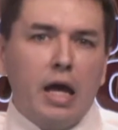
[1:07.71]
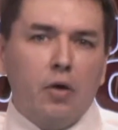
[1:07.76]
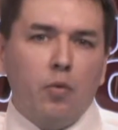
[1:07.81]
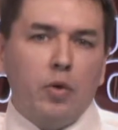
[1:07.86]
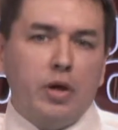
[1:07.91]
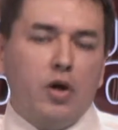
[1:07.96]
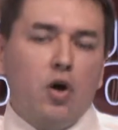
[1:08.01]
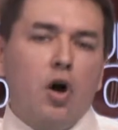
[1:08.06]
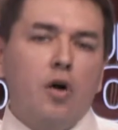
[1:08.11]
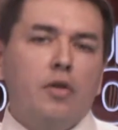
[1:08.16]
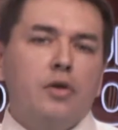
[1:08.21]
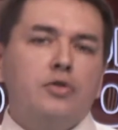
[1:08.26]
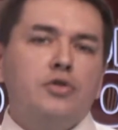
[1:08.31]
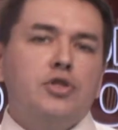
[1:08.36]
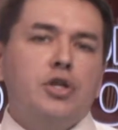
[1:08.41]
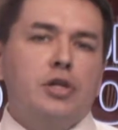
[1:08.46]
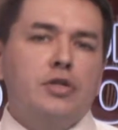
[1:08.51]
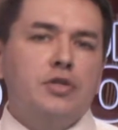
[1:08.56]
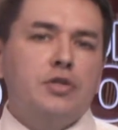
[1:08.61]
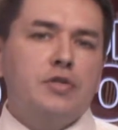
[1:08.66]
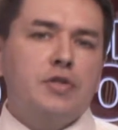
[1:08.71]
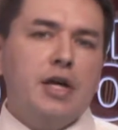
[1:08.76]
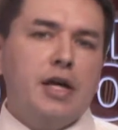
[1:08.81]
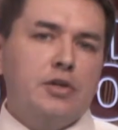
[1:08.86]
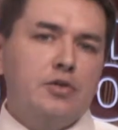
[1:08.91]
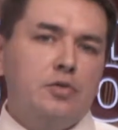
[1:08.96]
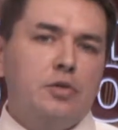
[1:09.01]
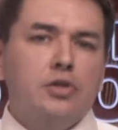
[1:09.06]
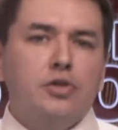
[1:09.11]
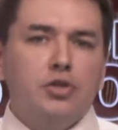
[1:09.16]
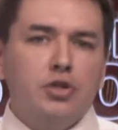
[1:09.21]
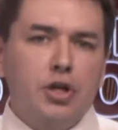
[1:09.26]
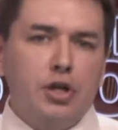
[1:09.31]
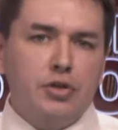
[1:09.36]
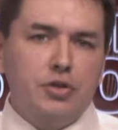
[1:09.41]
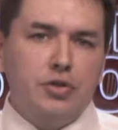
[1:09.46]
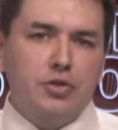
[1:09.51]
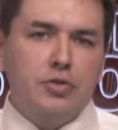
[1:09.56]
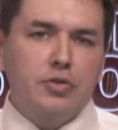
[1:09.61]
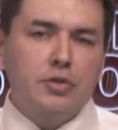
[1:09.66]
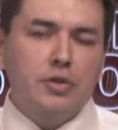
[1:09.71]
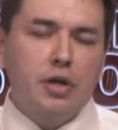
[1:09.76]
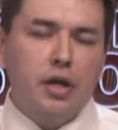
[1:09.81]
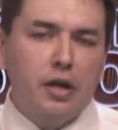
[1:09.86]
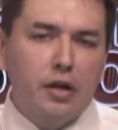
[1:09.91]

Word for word: We call those judges textualist judges,